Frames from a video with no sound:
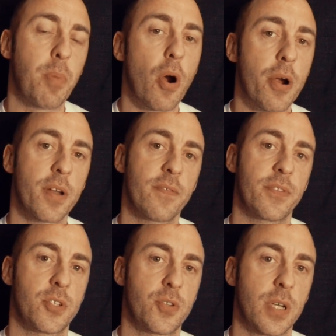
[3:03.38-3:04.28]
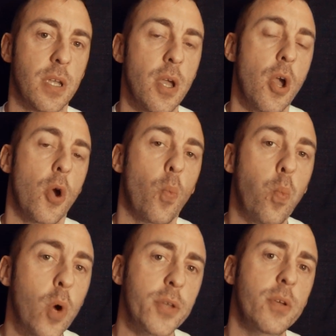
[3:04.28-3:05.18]
part of the trick.
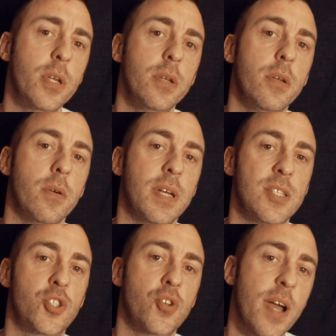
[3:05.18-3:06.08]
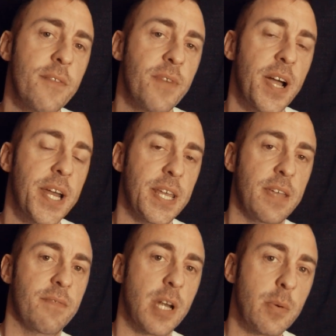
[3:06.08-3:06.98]
What you can do is try and find
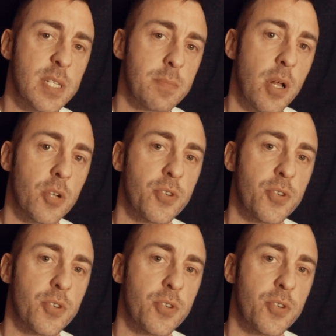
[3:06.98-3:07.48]
a very small